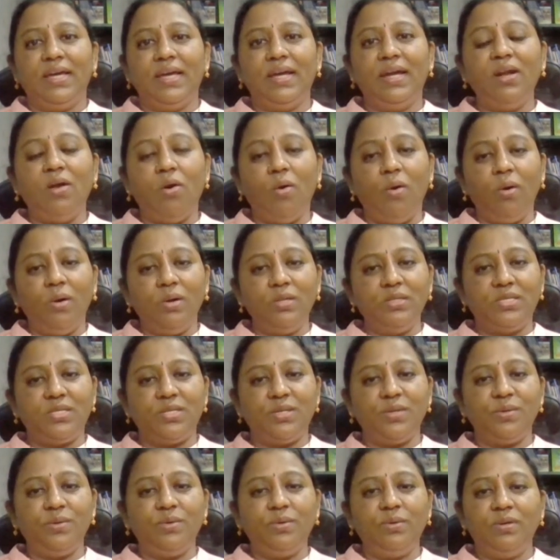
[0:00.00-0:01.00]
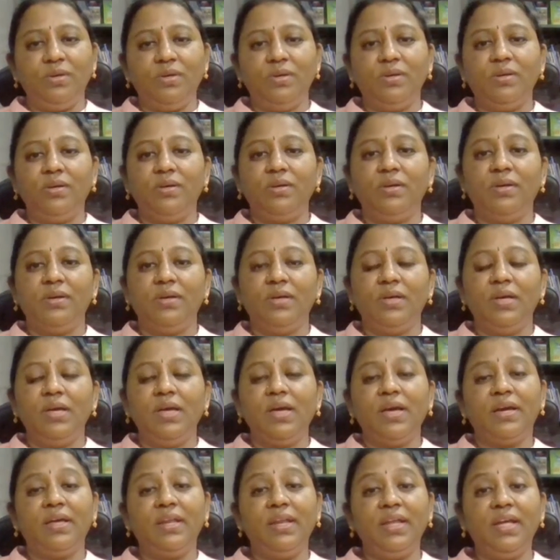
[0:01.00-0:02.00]
and also
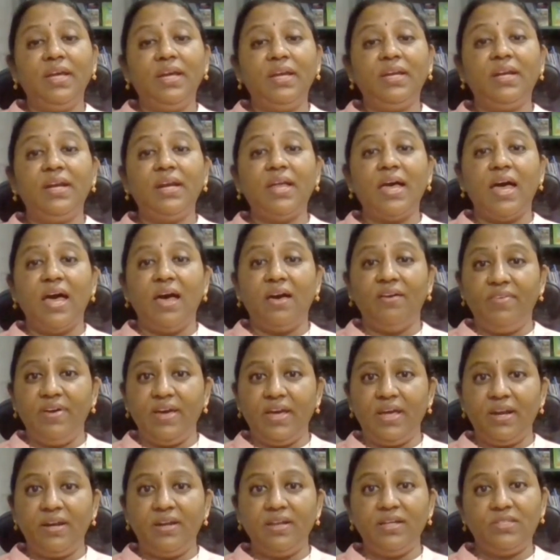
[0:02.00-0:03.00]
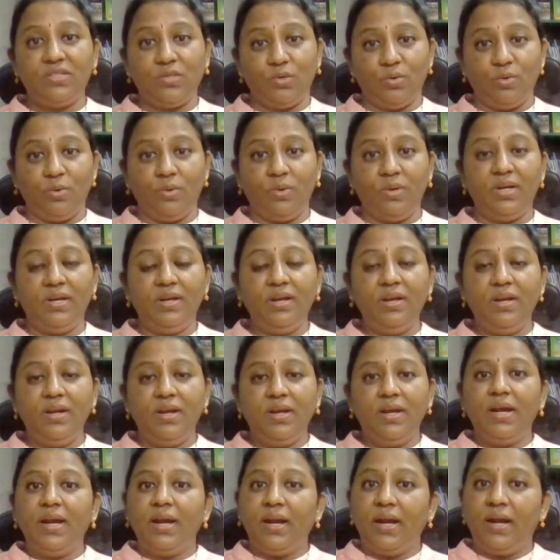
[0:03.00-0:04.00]
created awareness on
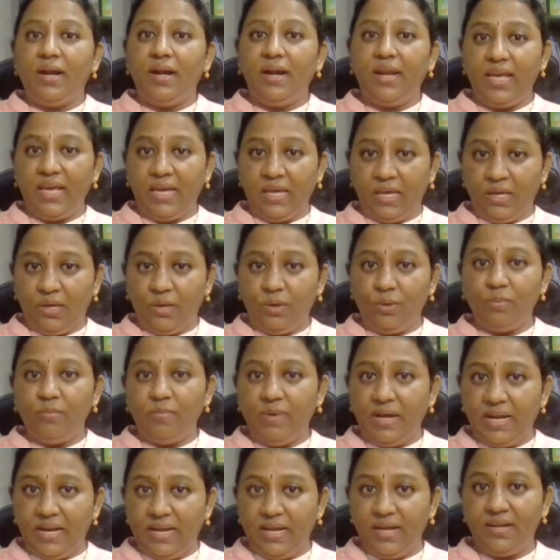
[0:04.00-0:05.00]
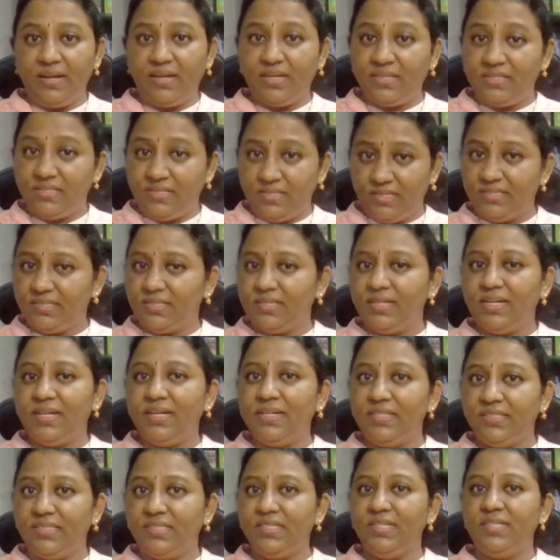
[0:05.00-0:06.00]
dengue, malaria, seasonal
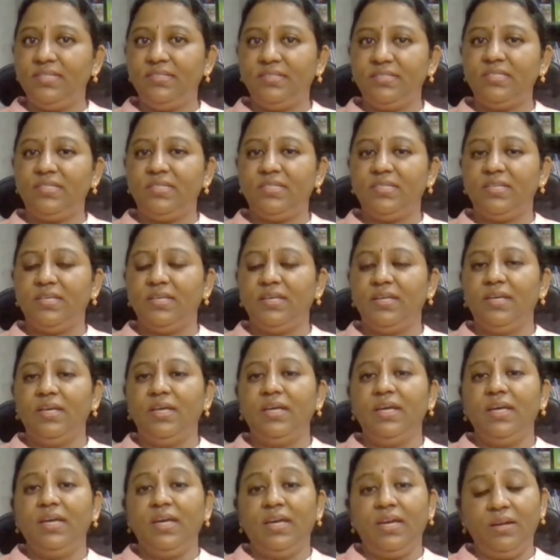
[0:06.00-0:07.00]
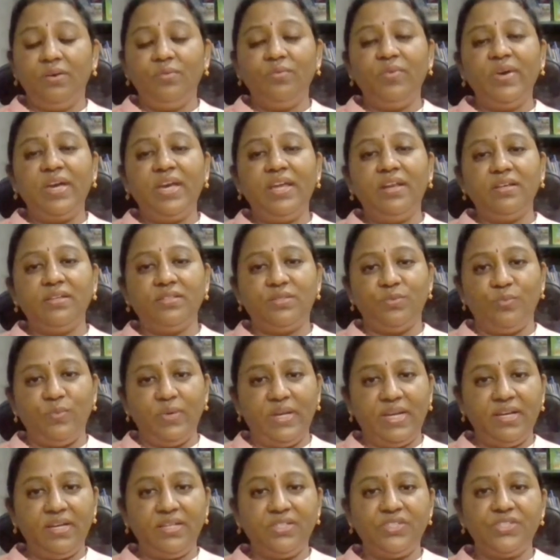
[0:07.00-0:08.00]
diseases in various
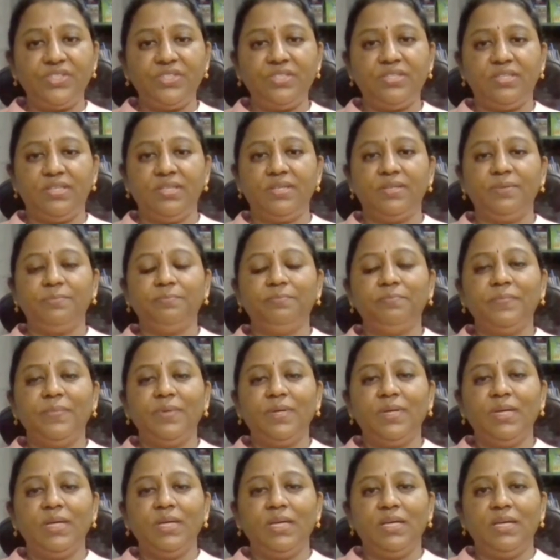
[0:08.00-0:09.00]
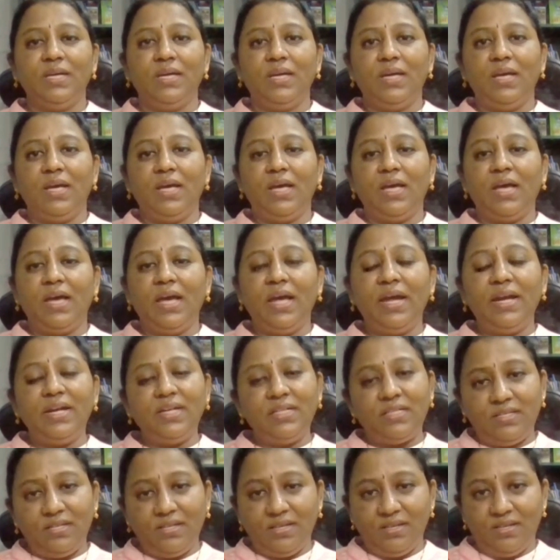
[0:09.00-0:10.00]
villages
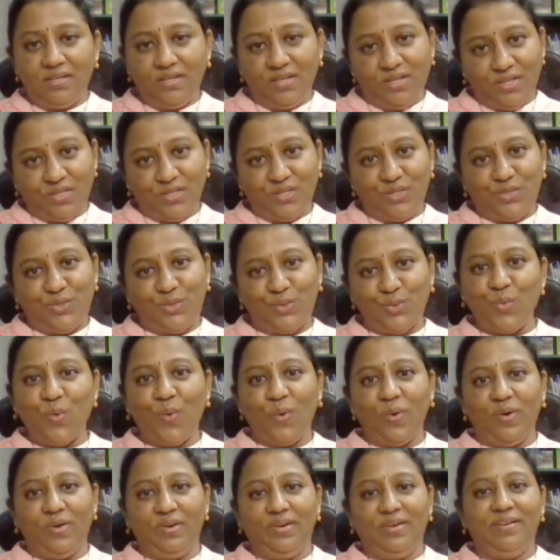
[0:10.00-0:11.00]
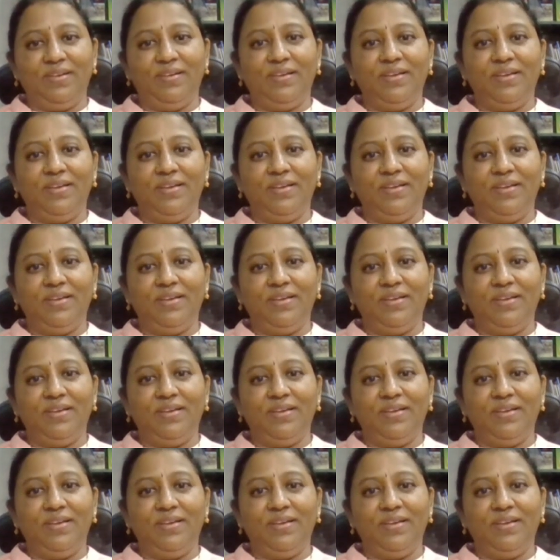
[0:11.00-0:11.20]
and so on.